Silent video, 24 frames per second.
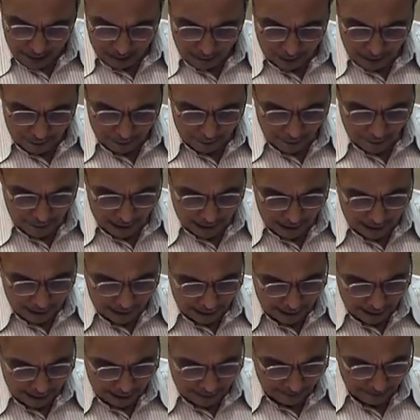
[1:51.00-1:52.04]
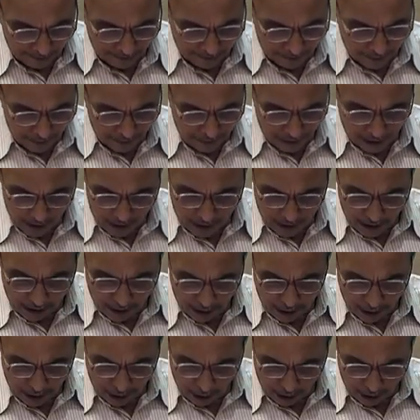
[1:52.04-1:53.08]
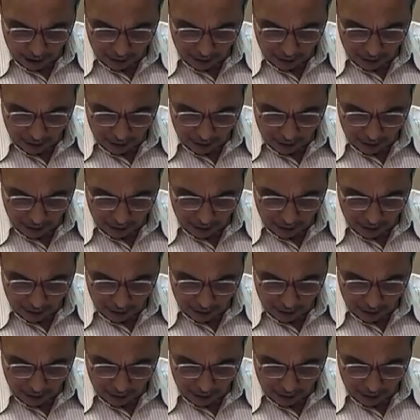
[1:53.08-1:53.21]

But first, we talk